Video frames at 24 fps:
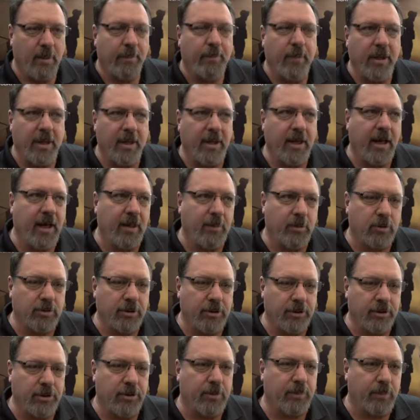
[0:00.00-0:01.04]
being able
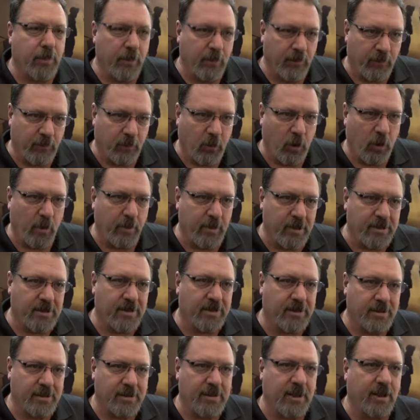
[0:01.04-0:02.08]
to do performance
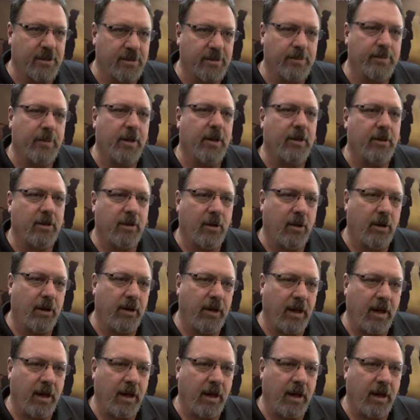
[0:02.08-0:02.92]
assessment on